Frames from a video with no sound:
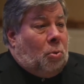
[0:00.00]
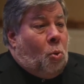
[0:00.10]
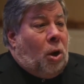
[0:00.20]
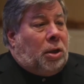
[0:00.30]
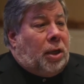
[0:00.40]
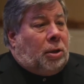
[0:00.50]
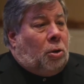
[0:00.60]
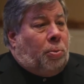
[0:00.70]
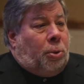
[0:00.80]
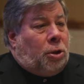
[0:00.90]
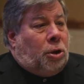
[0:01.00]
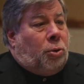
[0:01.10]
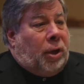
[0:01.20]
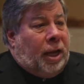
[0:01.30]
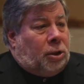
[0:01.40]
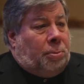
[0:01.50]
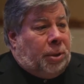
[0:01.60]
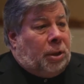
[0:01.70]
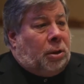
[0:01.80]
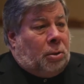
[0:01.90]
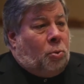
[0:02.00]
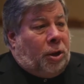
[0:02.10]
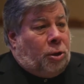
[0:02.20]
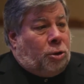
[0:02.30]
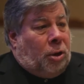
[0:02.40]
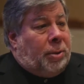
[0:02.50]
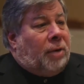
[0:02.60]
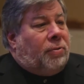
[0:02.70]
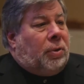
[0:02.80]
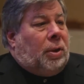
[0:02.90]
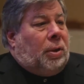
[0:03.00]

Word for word: One technical person who can actually build what you're dreaming of.